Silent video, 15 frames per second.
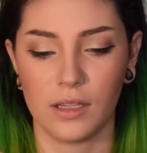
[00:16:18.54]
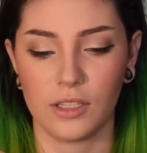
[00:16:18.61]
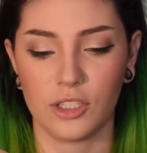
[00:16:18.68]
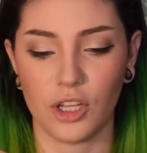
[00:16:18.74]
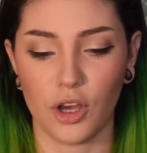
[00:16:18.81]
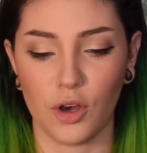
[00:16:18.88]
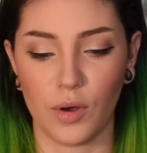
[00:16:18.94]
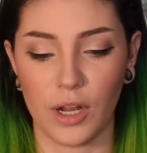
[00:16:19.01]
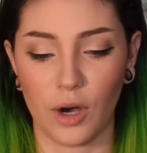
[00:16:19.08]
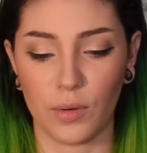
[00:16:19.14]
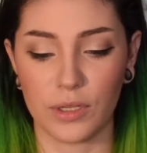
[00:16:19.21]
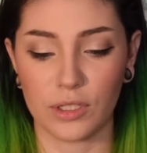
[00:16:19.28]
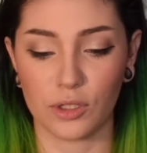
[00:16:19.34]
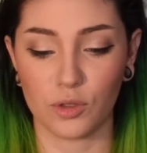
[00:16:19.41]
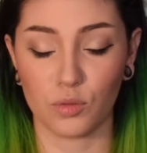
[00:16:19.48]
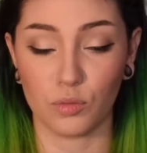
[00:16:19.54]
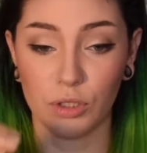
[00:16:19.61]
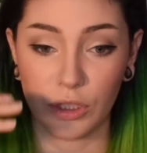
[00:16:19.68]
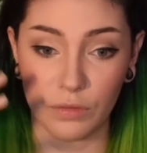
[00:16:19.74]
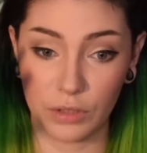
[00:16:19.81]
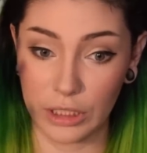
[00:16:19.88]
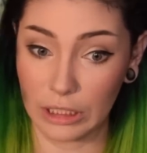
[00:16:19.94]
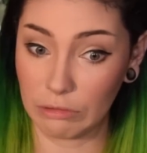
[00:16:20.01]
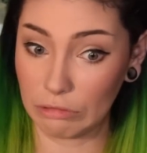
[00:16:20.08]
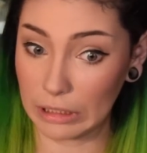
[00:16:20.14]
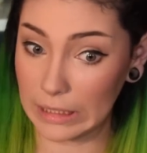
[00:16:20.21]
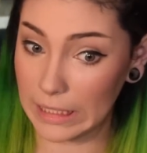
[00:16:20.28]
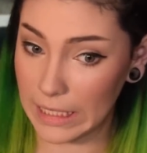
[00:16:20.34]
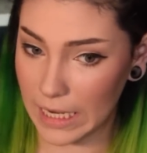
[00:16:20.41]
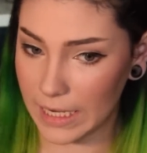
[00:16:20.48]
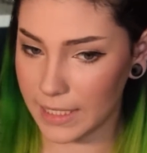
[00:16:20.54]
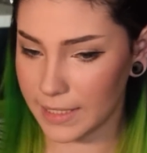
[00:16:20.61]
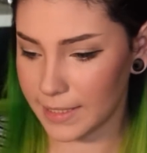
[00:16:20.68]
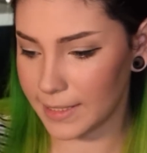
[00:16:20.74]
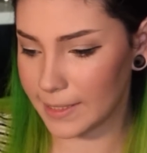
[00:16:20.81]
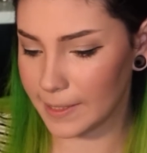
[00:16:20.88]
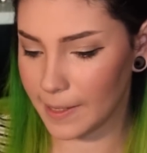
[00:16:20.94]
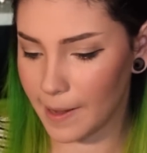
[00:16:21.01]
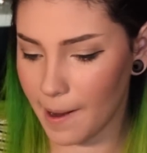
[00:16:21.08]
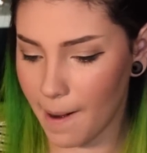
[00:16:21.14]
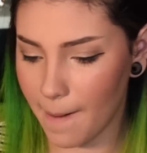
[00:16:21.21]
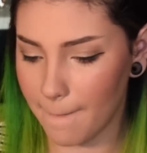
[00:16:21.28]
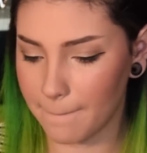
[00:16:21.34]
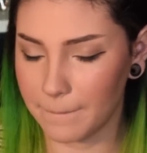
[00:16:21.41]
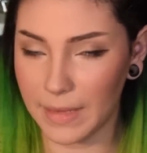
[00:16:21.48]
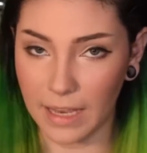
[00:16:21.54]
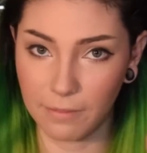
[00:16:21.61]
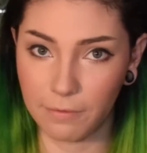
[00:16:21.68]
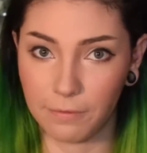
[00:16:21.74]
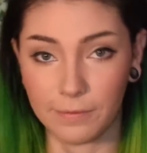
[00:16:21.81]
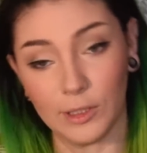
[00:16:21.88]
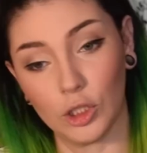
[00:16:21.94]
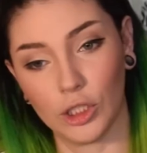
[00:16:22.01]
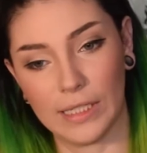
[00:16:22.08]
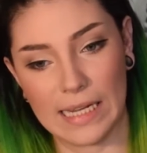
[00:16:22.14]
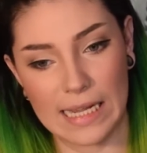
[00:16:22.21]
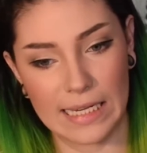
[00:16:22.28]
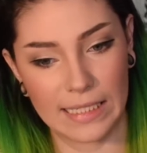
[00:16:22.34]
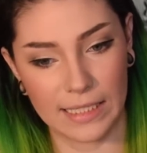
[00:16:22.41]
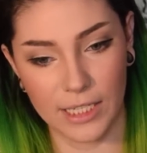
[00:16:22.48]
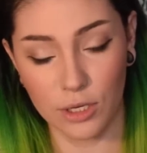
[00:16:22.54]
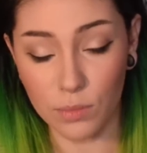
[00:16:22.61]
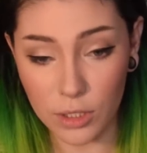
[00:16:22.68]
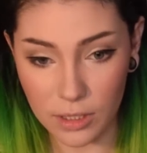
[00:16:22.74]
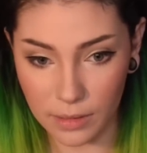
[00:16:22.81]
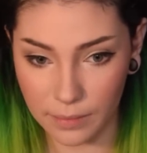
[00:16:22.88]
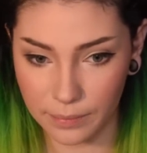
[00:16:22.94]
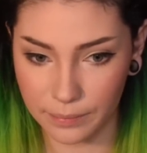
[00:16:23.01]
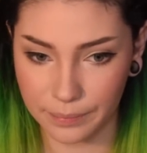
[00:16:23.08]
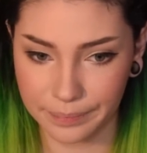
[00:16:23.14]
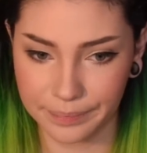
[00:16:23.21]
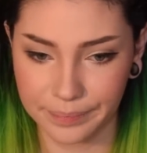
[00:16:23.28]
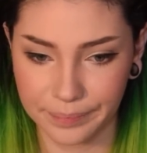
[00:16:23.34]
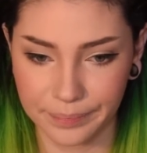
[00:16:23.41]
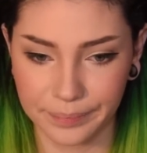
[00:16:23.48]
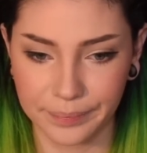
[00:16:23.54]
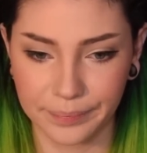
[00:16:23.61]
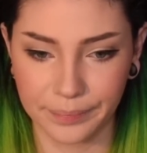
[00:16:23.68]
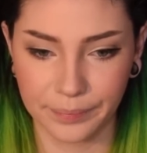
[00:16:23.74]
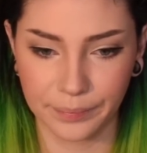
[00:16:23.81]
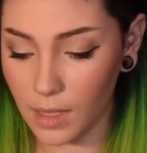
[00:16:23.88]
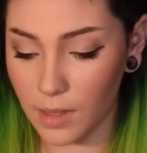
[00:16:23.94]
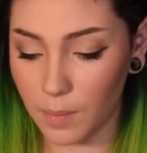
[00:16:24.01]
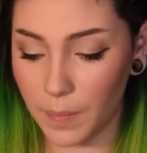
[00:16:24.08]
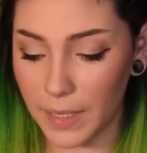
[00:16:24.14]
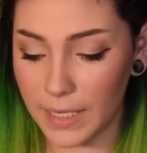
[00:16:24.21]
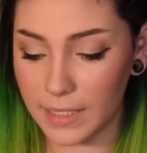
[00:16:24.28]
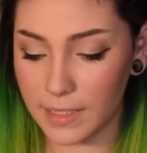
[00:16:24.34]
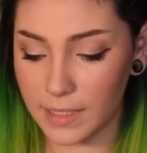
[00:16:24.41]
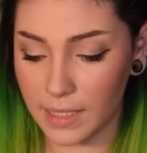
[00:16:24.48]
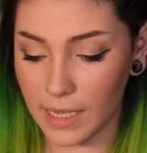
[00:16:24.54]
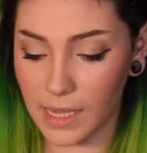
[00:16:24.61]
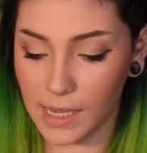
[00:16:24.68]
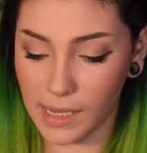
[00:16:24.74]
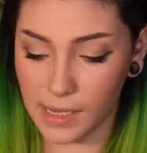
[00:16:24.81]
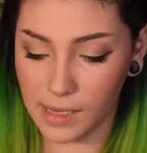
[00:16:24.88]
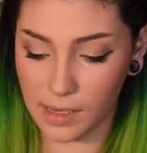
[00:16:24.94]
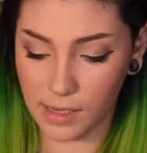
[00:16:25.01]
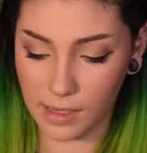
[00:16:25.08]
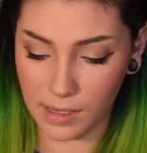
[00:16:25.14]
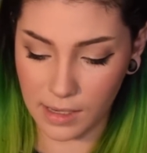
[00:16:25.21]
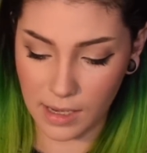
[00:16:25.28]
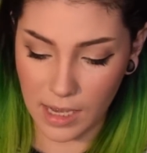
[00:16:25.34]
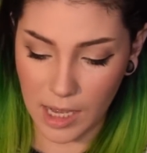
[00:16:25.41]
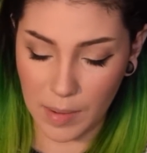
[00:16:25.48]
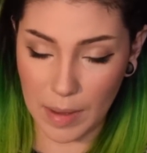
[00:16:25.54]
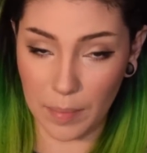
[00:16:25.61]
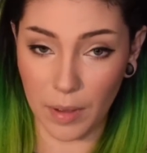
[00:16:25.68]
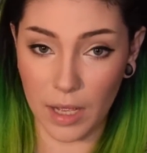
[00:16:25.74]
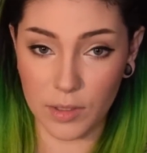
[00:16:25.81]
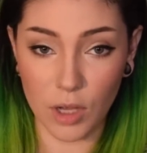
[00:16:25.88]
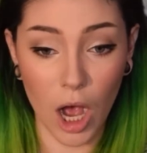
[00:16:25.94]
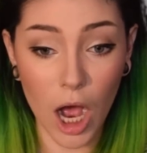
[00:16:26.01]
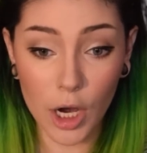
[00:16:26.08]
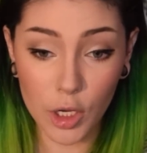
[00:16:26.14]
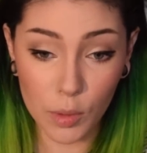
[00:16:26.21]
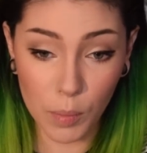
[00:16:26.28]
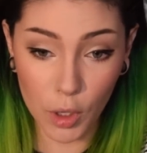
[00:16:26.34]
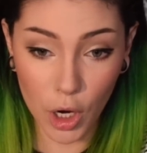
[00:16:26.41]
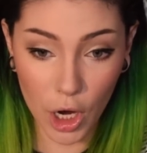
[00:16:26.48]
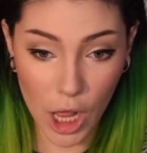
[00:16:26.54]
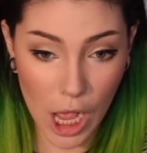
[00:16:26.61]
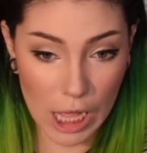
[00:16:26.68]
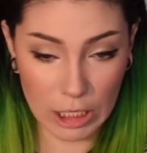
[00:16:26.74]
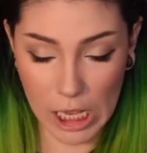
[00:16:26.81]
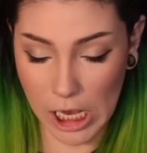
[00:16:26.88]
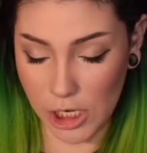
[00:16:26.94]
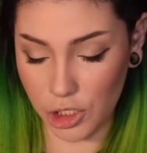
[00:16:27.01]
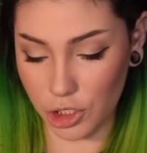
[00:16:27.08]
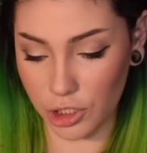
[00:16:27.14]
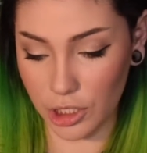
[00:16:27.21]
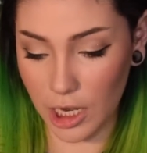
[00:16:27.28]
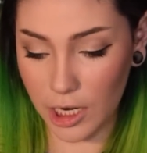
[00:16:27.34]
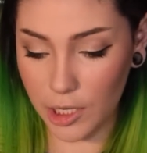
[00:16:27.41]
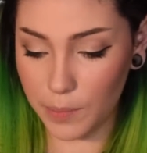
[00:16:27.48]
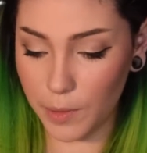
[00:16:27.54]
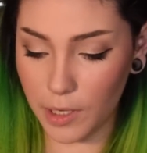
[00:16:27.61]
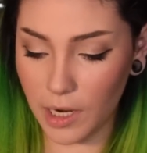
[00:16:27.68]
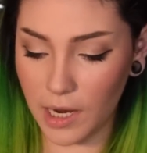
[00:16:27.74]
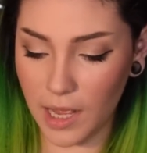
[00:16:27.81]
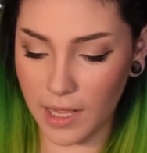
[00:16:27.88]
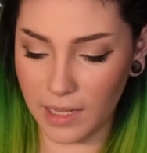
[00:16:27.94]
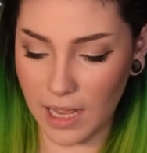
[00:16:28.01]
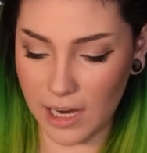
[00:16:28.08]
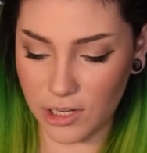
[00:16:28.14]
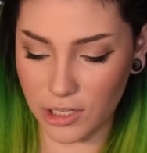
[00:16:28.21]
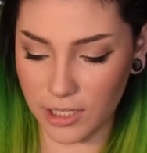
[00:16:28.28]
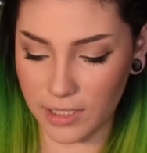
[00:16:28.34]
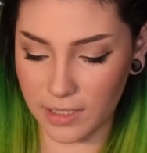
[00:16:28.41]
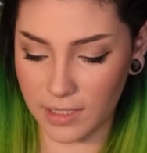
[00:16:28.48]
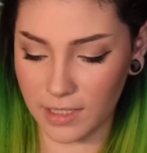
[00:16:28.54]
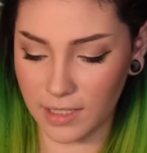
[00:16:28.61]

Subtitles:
So it always looks really nice and flirty and cute. The biggest thing, the gloss. How do you put on eyelashes? How do you put on eyelashes?